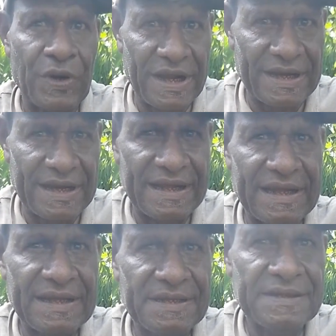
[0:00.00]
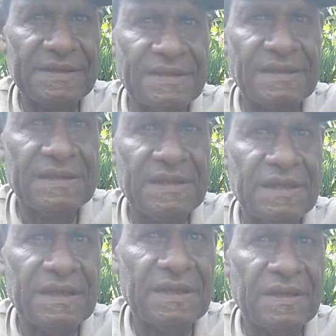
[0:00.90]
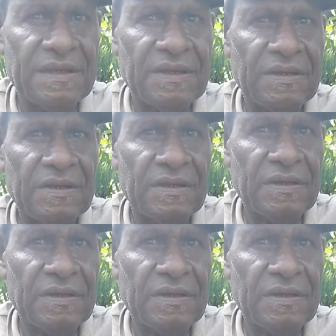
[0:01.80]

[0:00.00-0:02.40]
So they can just have a view of all those photos there.